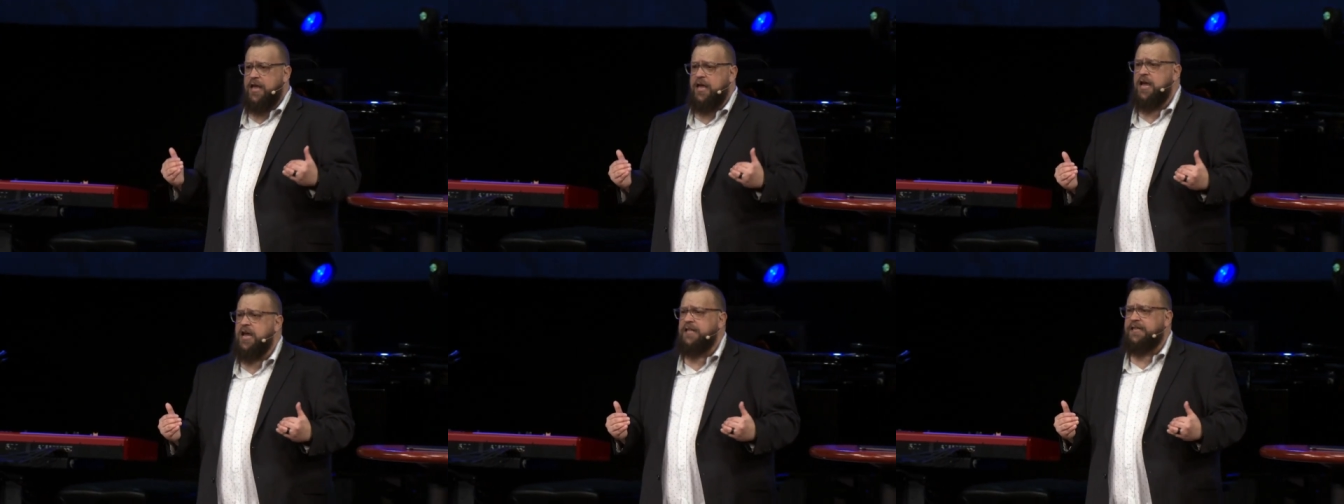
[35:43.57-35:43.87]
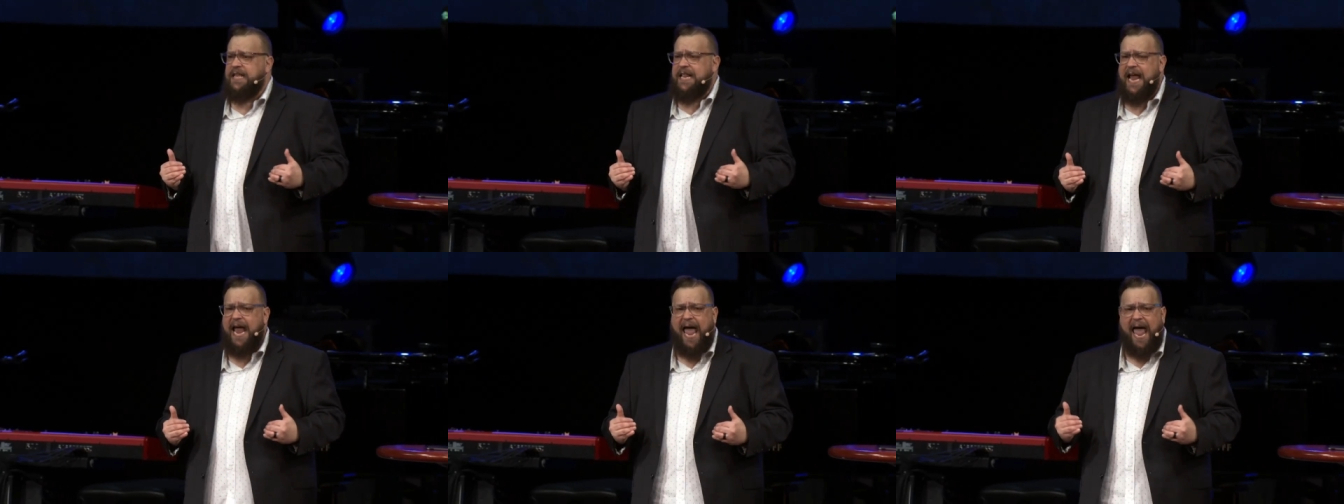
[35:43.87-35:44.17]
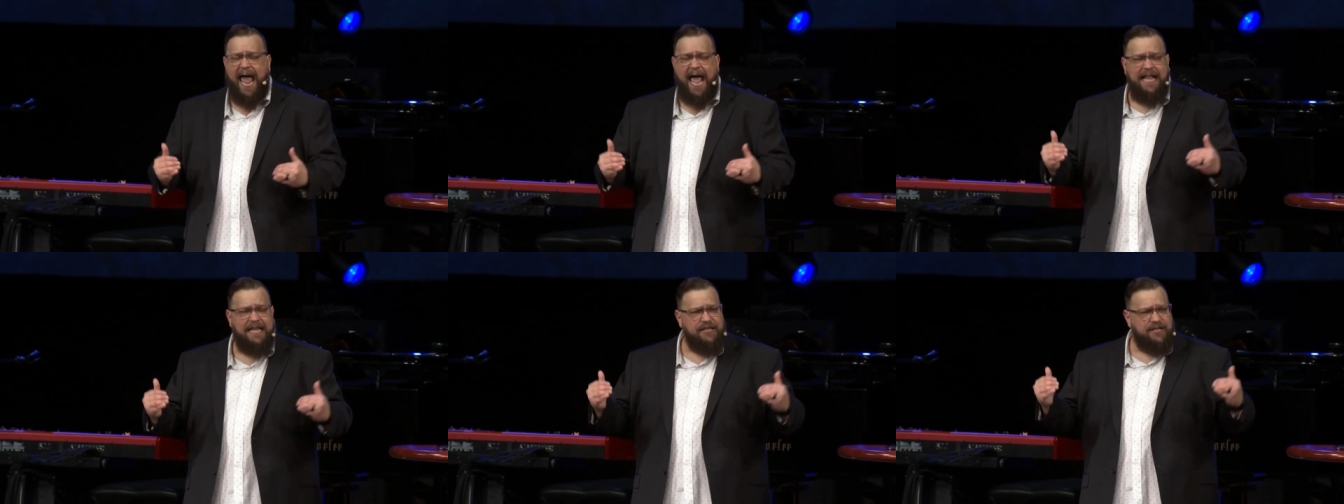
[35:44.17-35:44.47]
to the
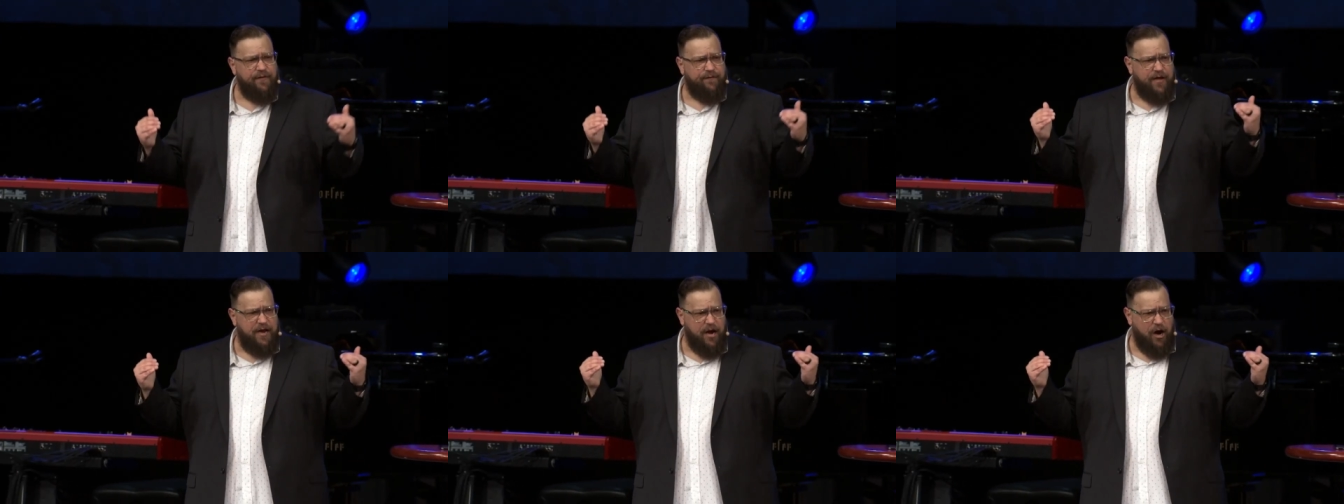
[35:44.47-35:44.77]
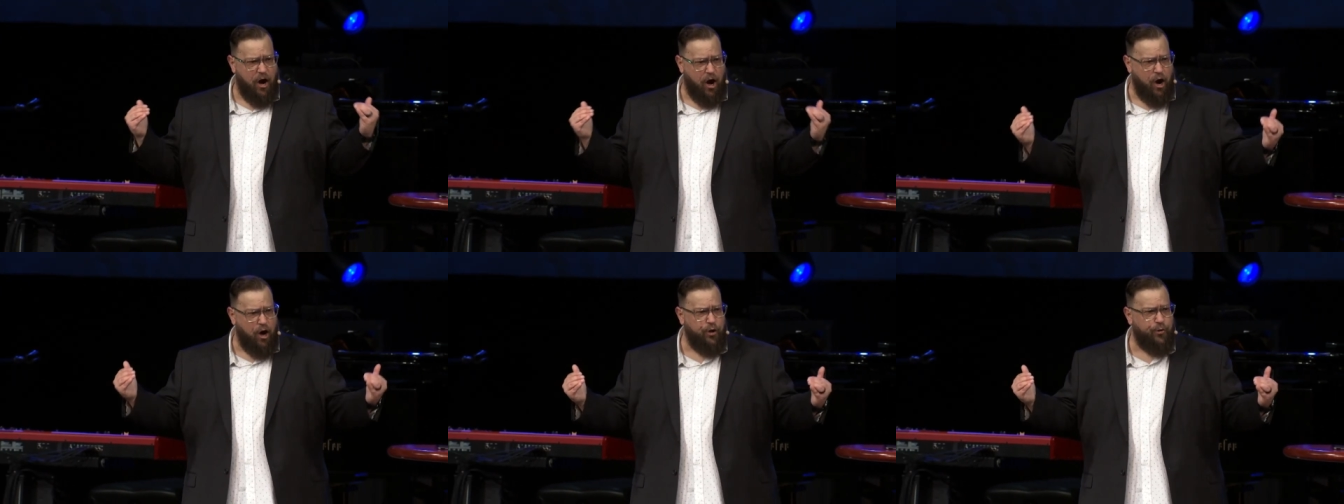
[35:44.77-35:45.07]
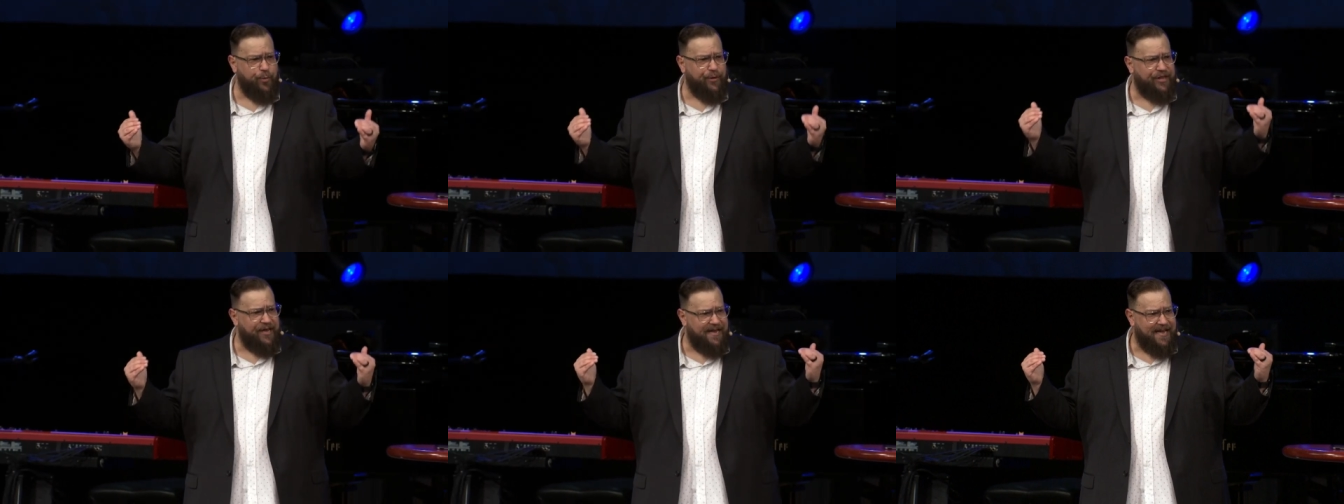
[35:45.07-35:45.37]
ends of the
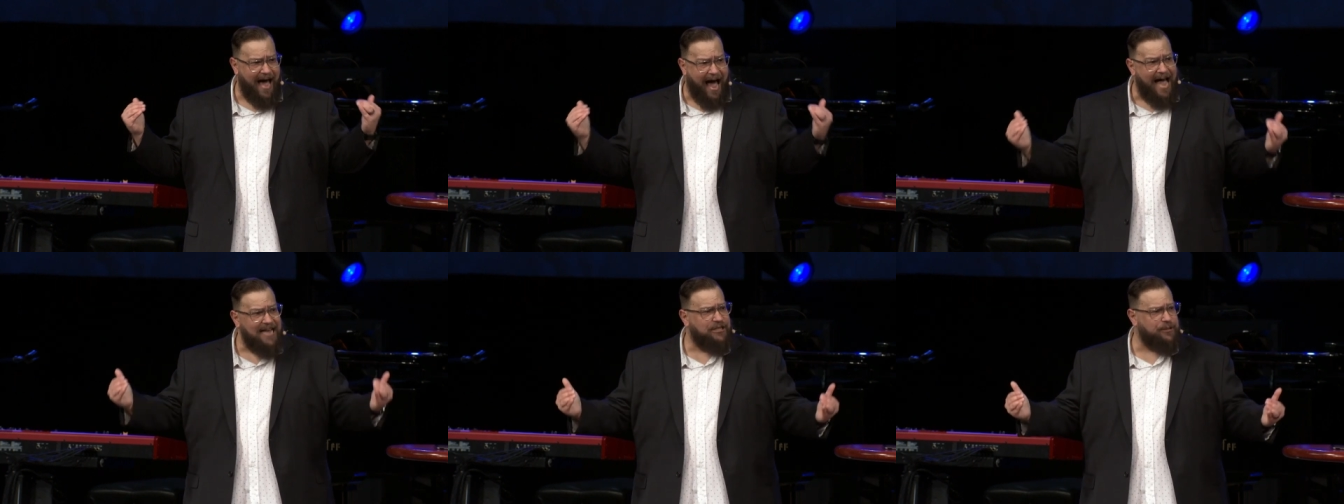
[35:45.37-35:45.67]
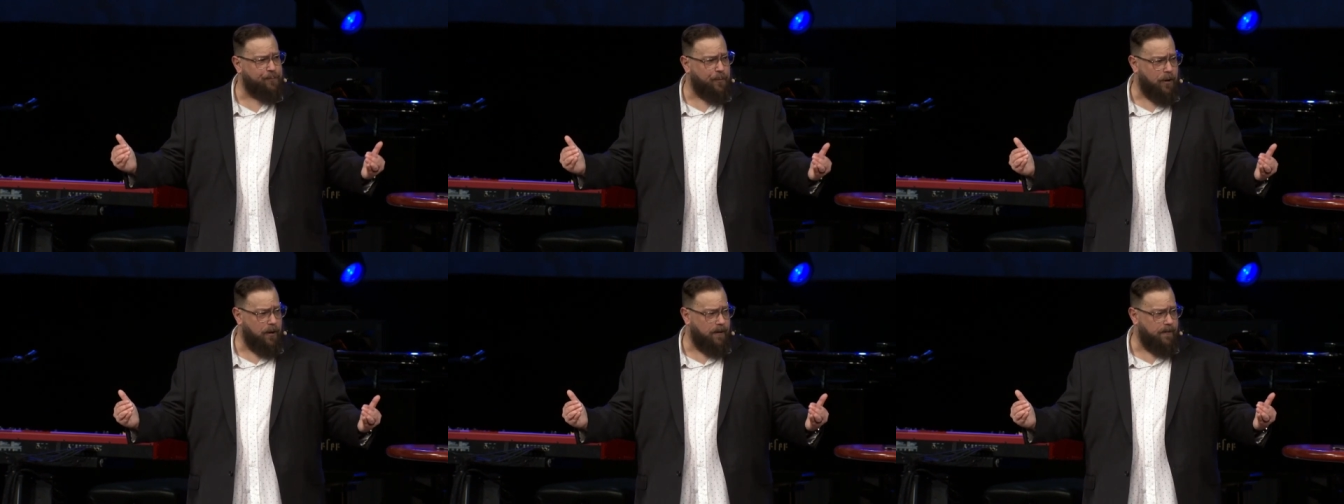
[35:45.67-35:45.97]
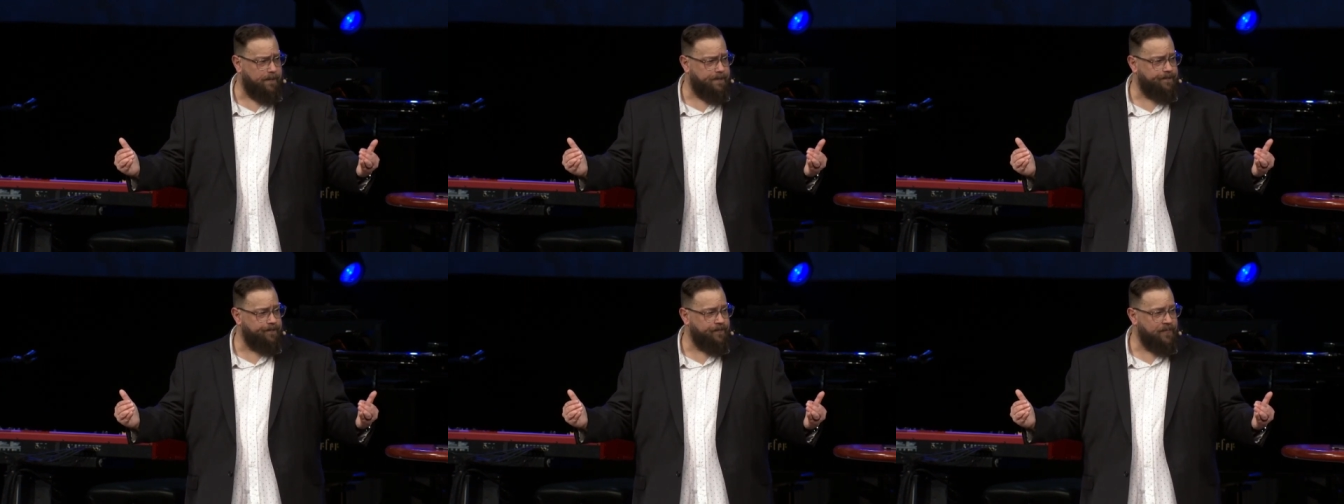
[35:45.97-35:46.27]
earth with the
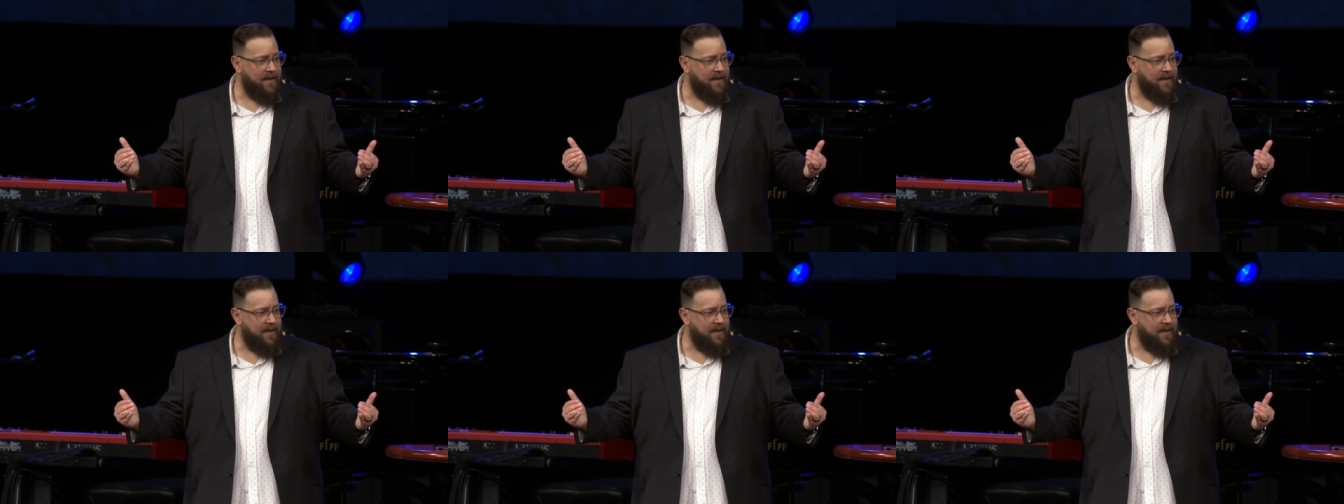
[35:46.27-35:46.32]
gospel.